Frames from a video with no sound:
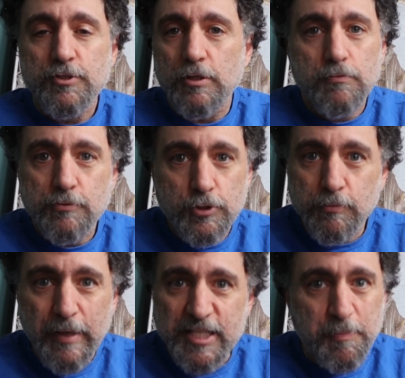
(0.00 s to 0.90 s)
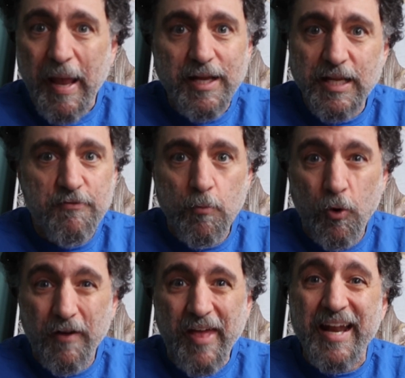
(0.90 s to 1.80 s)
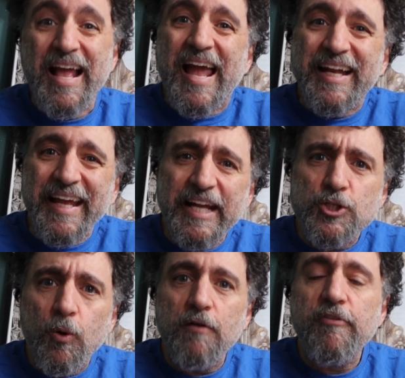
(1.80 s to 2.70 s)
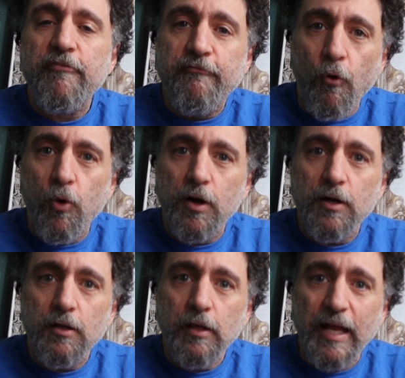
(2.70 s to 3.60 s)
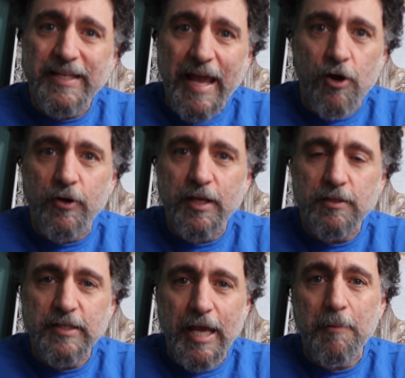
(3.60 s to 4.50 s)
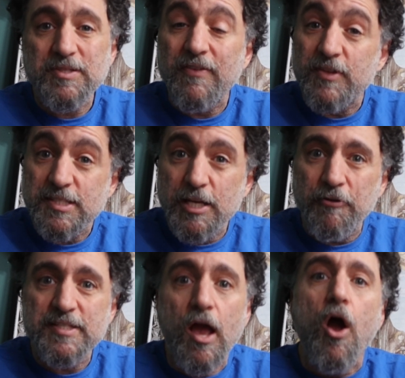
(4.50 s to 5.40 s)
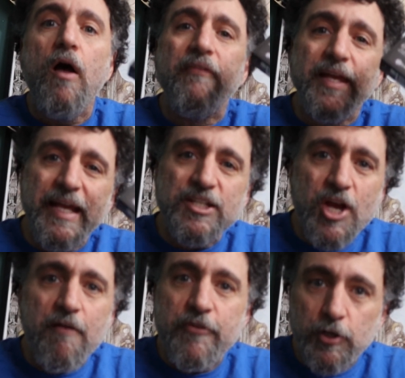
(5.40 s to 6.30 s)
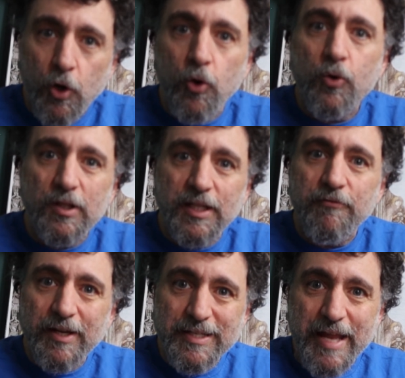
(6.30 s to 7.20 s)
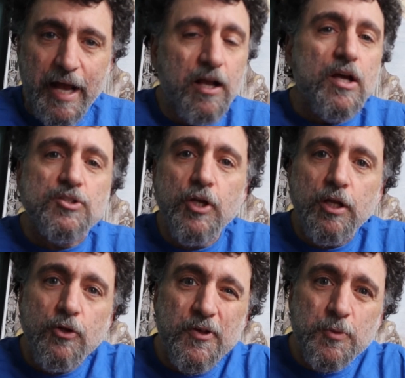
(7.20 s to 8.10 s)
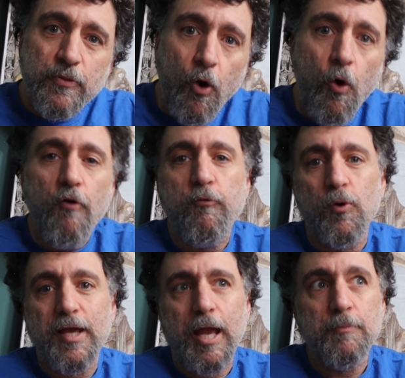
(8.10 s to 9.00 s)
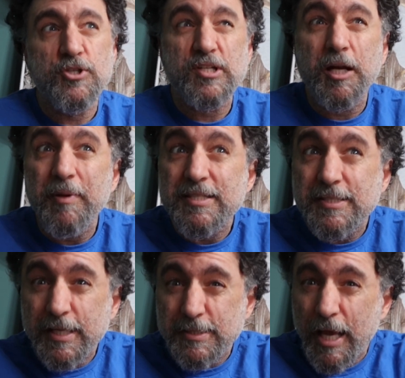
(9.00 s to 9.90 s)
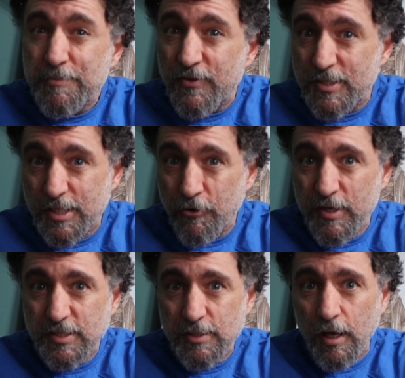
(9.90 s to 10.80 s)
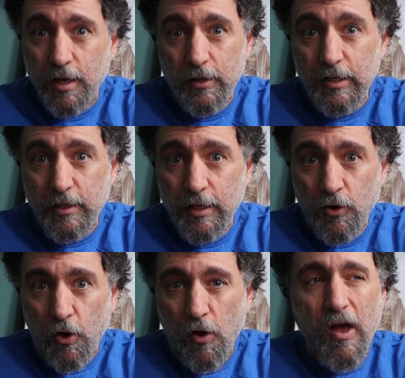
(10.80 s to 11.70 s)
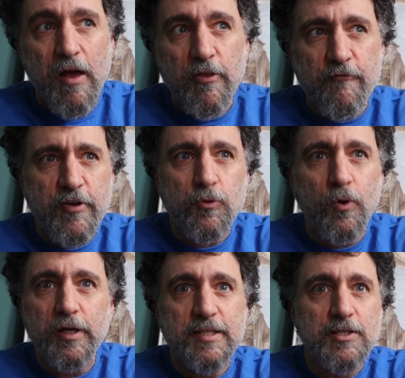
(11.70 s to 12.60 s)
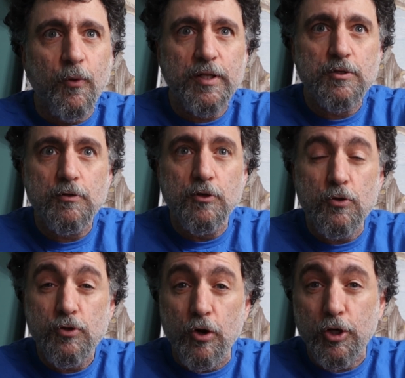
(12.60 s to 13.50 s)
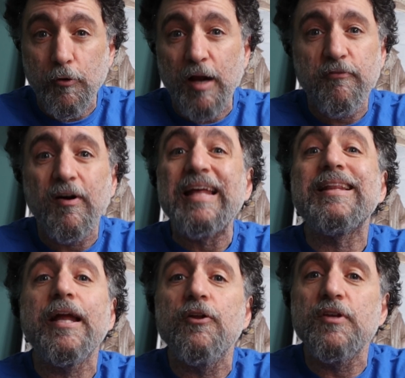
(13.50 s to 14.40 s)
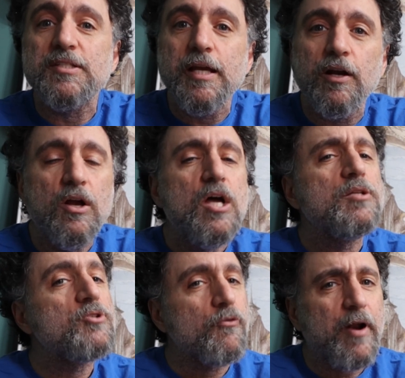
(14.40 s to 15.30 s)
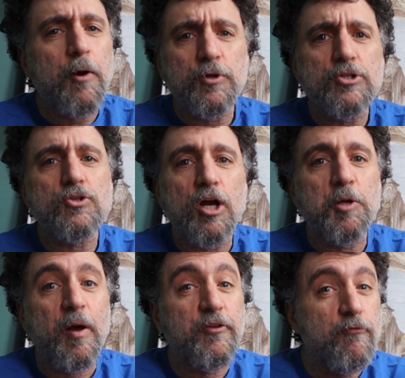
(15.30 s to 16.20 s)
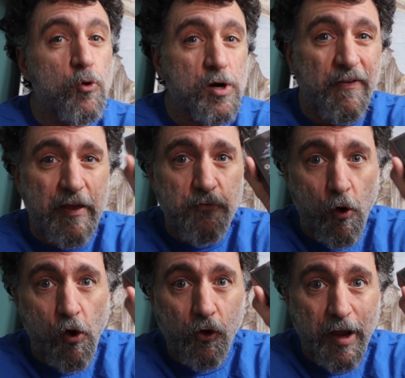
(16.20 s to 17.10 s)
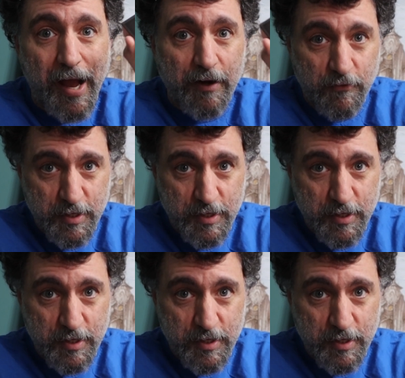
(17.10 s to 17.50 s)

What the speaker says: to expand even more on that. And each one of the 4 and counting games in the series, they each have their own living deck. So you can do this with all 4 games. There's going to be 6 games in the series in all. The 5th one is going to go to crowdfunding later this year. So for now, we're just talking about the 4, and they've all got